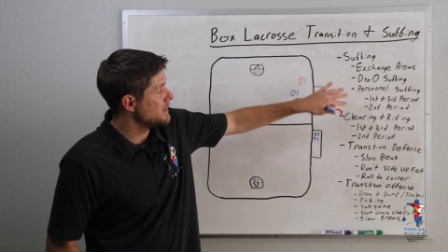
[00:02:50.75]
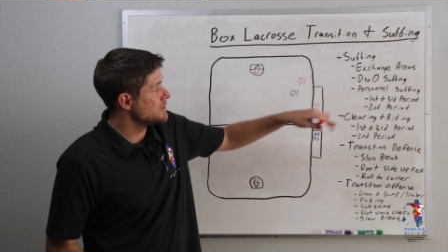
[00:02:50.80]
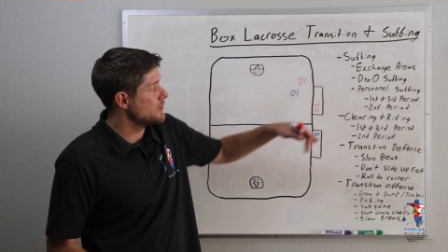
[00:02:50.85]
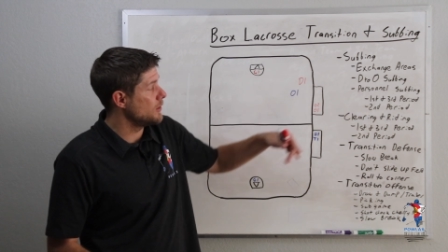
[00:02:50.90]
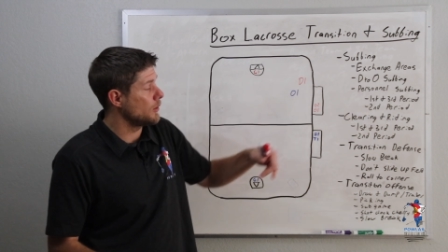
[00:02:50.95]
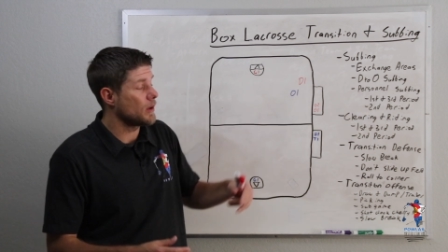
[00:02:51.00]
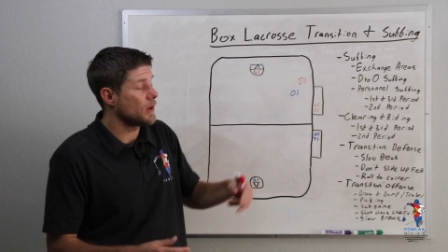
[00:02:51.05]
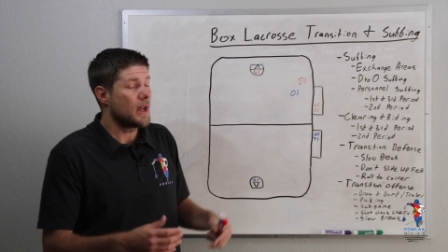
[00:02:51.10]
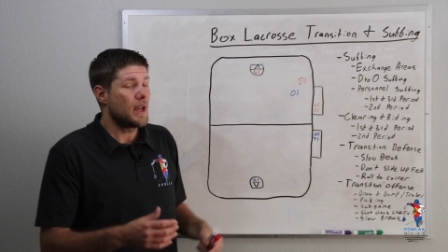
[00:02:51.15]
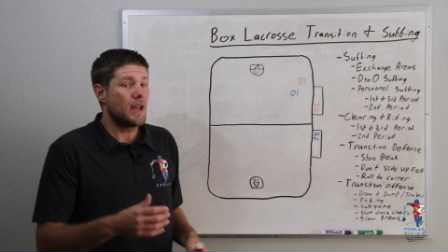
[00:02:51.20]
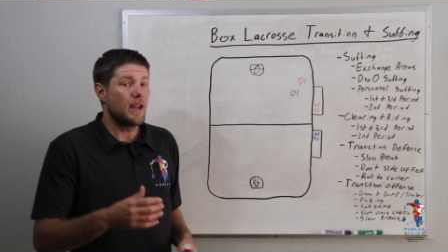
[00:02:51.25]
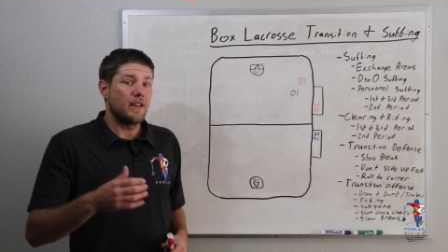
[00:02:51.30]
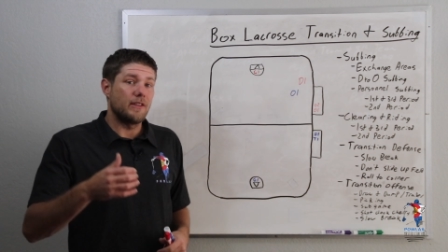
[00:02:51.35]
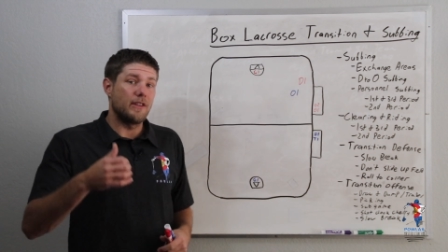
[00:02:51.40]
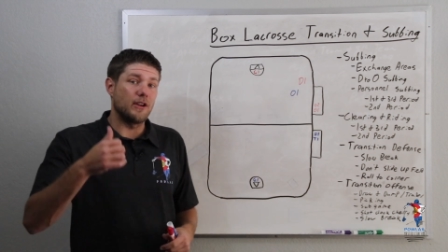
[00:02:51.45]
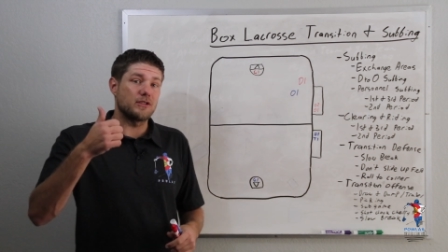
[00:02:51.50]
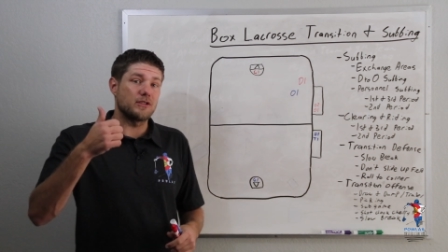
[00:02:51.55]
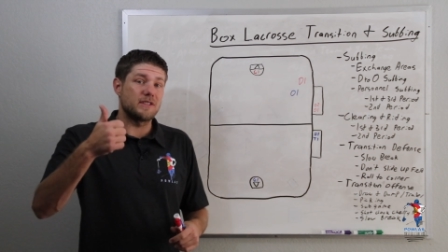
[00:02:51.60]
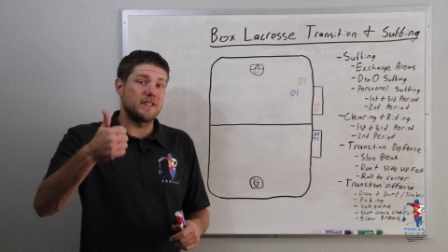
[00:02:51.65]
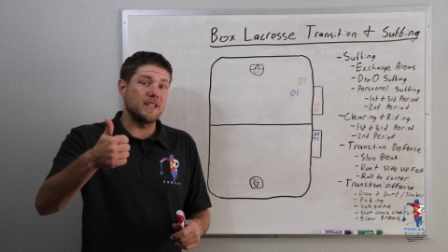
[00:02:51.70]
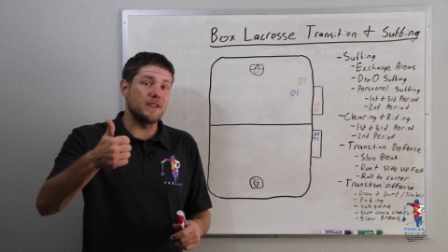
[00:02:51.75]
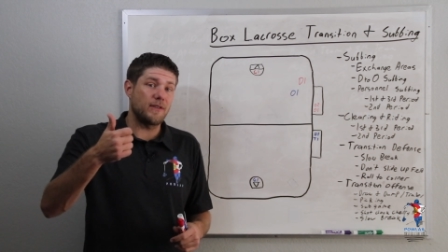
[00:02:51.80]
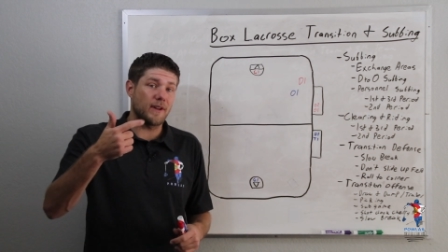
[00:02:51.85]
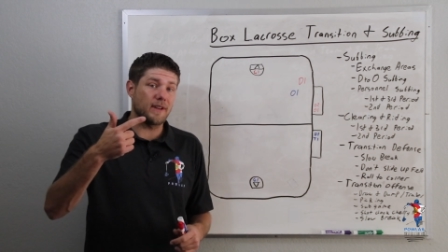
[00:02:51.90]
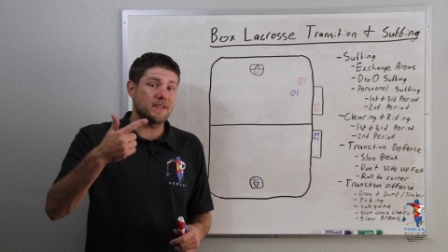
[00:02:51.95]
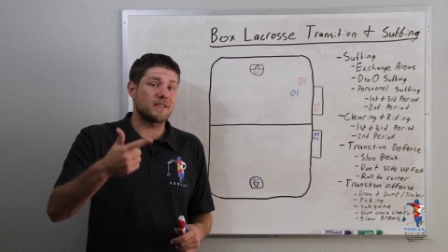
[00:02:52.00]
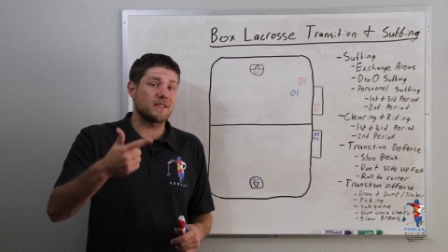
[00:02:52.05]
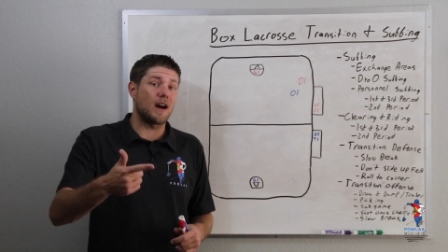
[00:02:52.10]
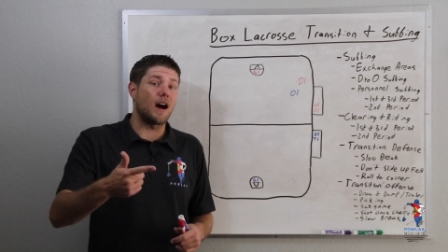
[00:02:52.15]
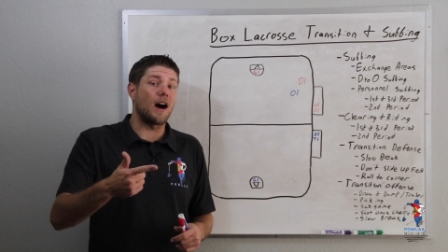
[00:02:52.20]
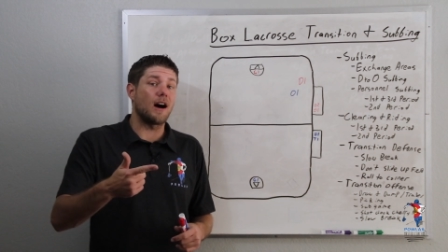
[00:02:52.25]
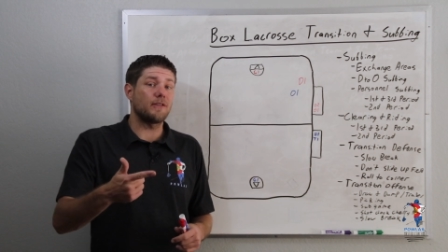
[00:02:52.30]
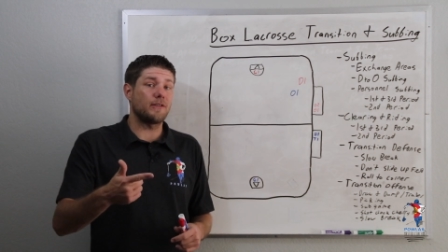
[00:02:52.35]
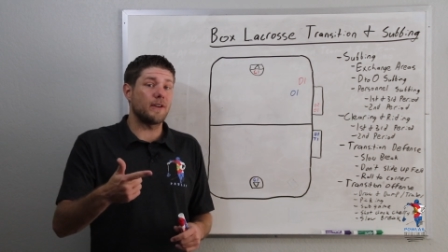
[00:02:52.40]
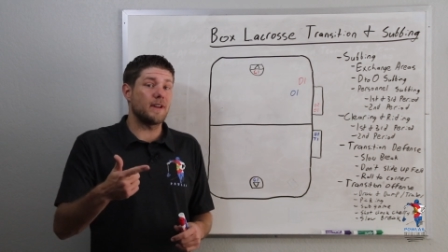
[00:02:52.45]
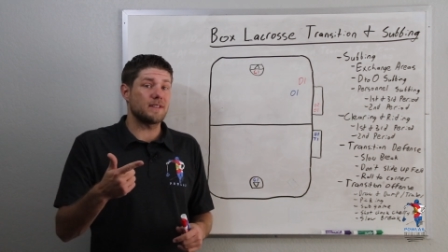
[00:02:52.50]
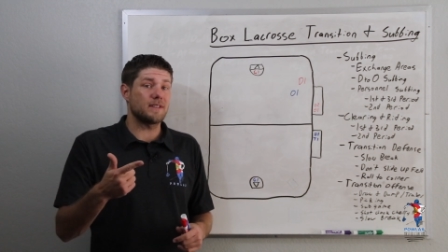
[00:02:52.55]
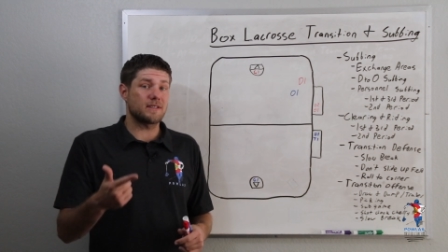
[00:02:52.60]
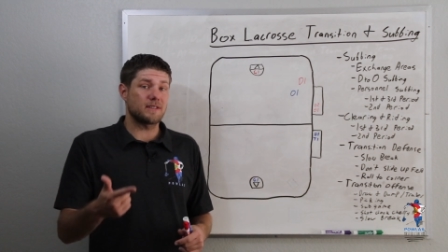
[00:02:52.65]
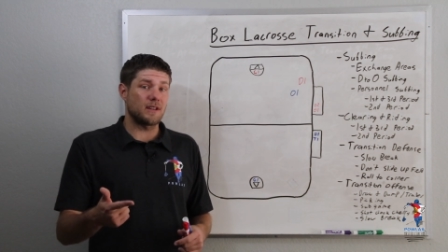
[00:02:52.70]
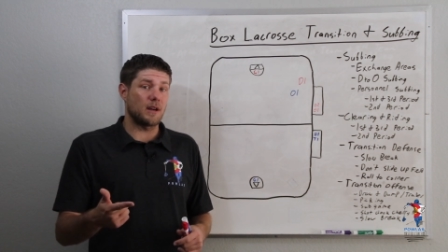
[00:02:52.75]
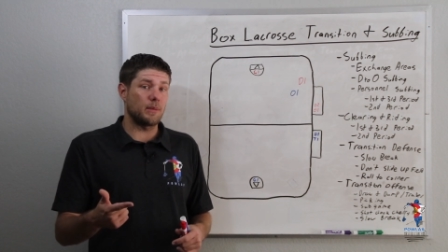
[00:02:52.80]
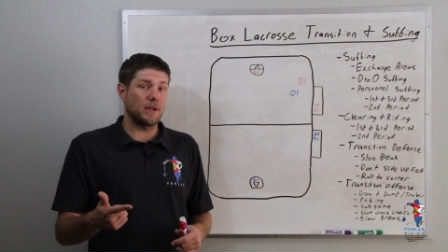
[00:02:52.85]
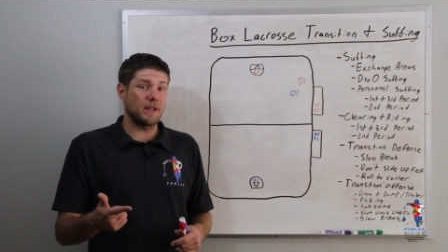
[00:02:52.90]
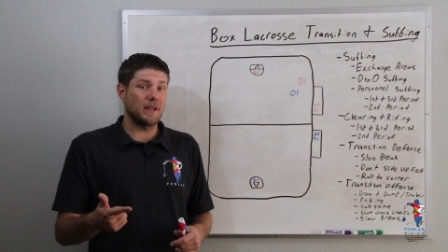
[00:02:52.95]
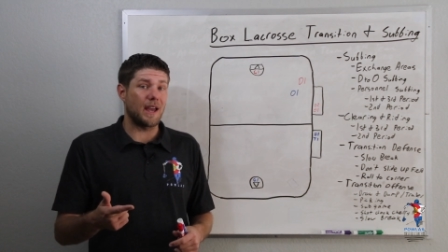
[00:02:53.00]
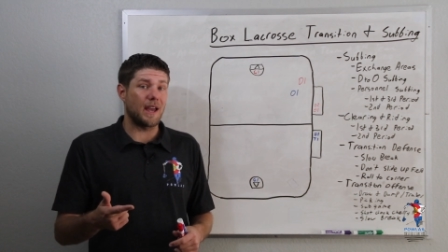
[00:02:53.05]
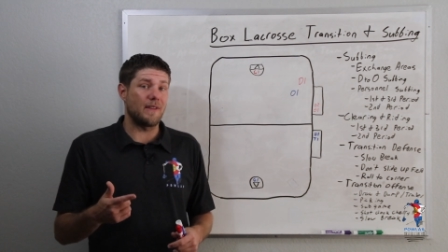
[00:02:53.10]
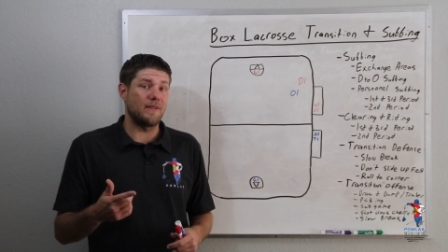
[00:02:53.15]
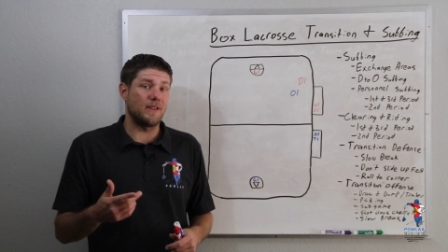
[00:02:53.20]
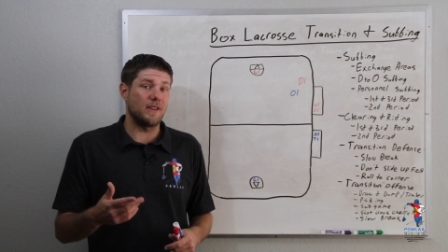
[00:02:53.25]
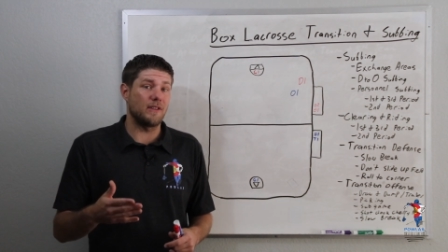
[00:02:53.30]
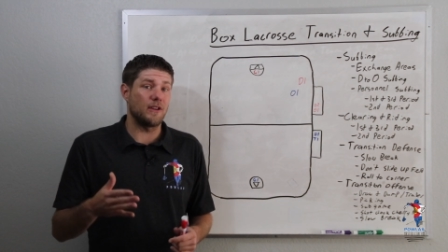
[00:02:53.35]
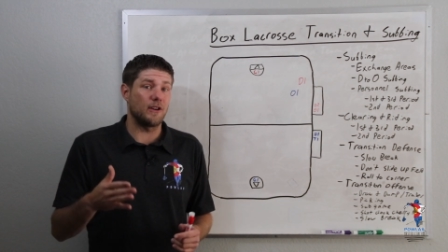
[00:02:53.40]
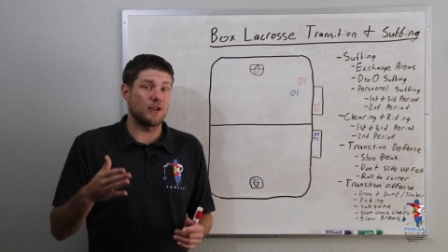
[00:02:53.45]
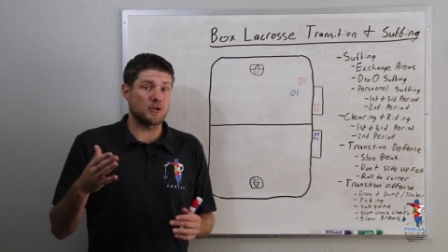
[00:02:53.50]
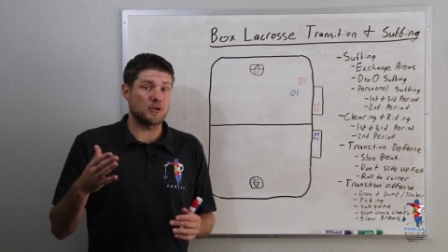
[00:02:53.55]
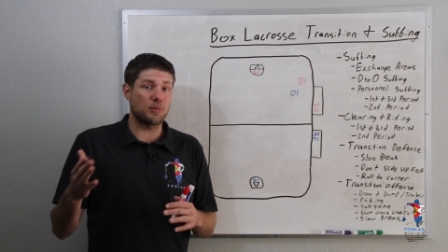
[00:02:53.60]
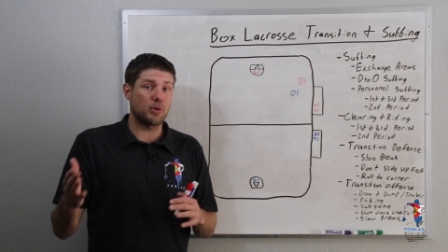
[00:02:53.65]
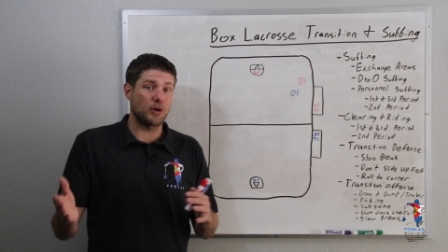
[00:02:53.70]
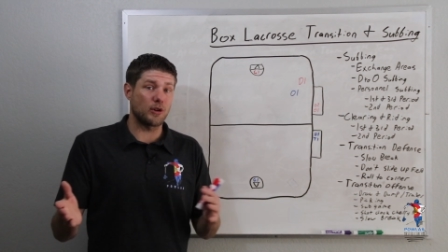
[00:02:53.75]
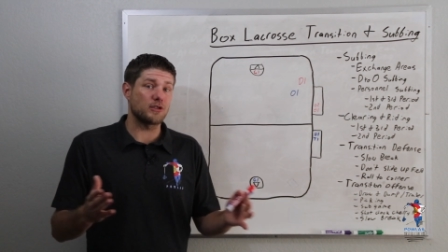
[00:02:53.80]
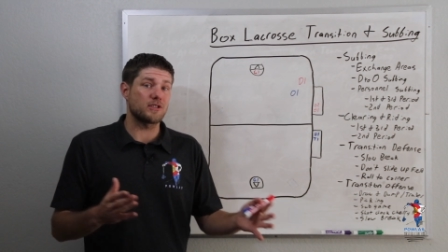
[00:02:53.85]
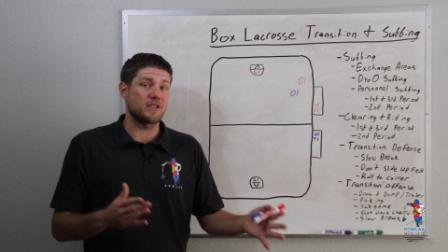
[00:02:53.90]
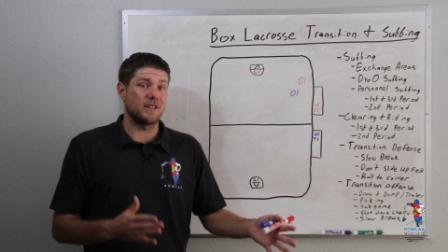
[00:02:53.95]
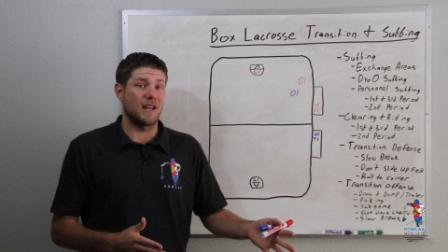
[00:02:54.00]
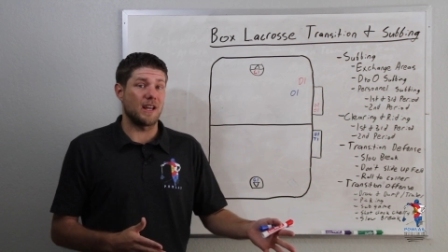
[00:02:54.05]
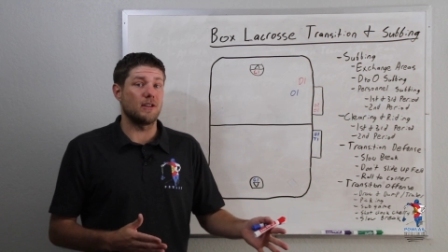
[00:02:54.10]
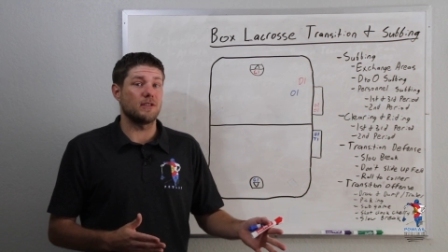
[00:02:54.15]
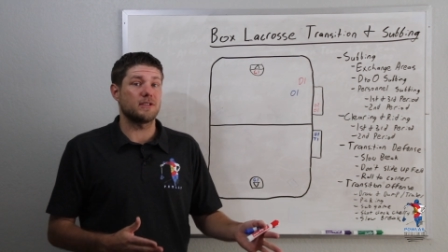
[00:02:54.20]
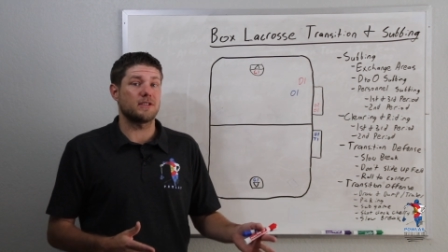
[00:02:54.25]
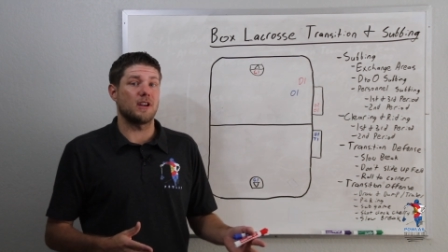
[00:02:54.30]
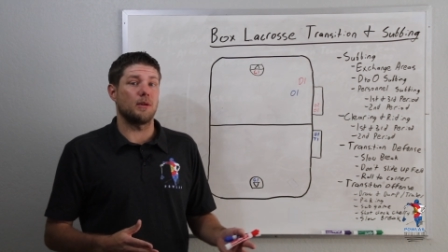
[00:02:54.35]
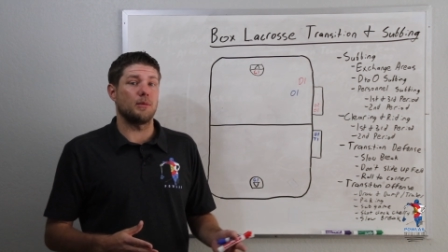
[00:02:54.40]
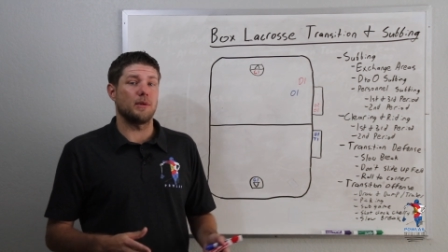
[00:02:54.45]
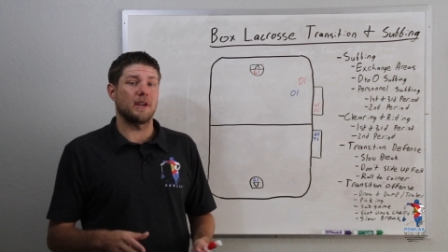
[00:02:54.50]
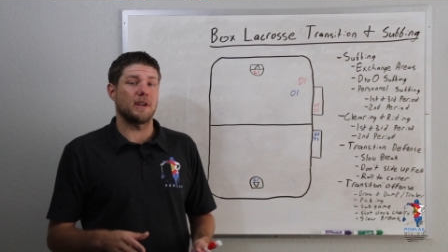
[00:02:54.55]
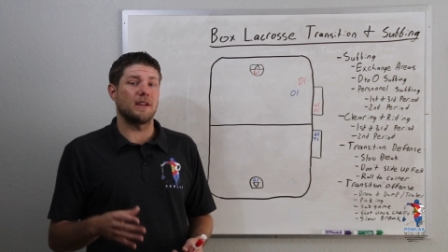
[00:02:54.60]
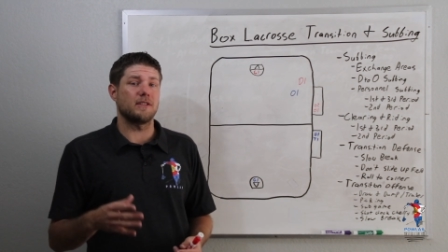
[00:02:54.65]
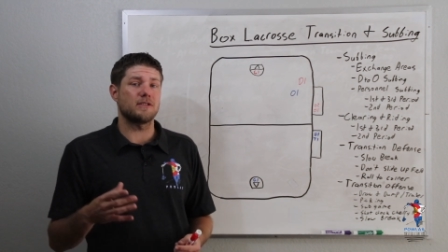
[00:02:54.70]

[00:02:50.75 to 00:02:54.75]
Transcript: So there's defense to offense subbing, and then there's personnel subbing.